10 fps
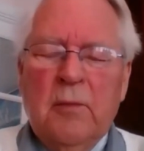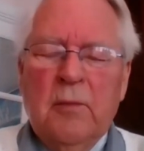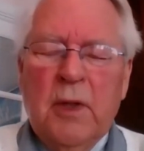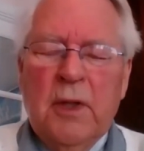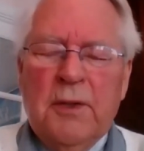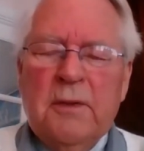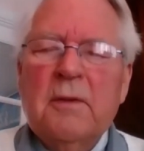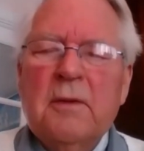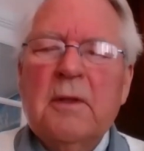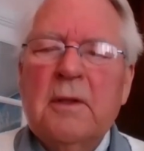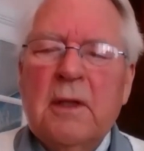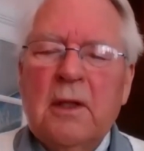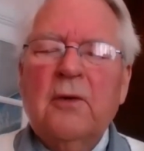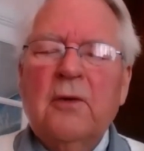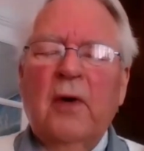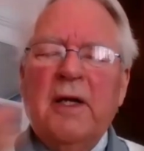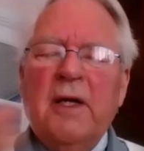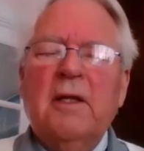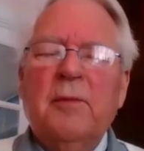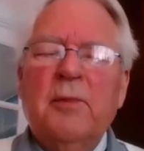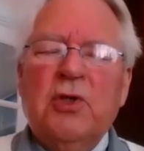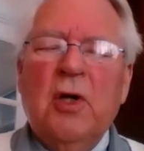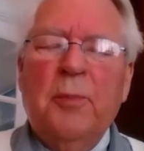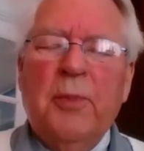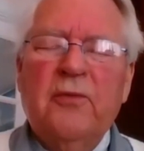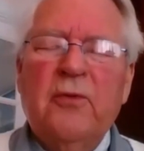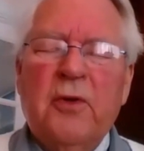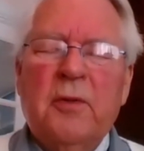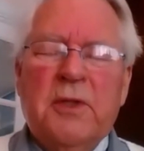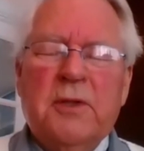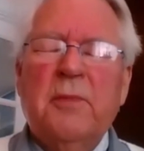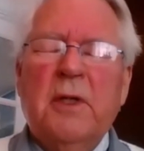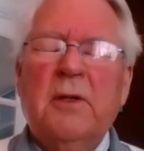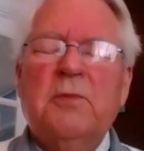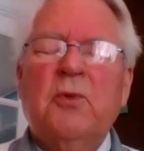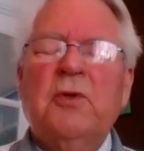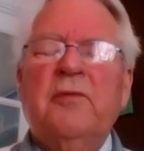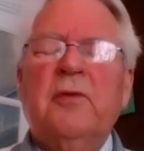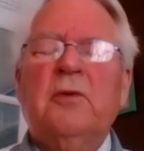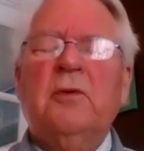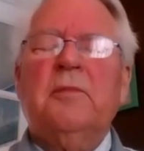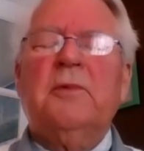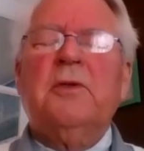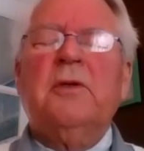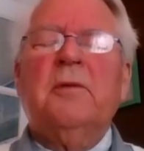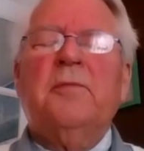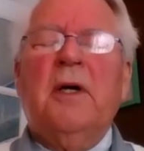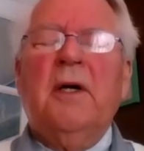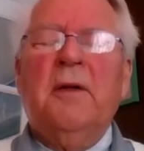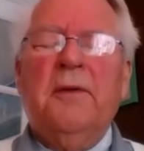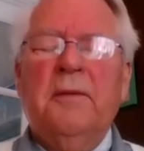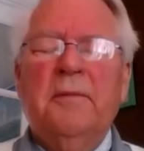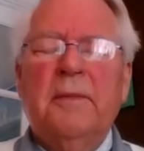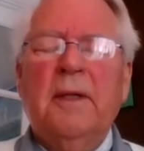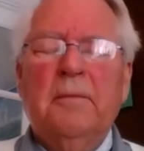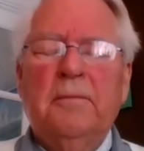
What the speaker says: But finding them and shopping for them is a much more difficult path. Yeah.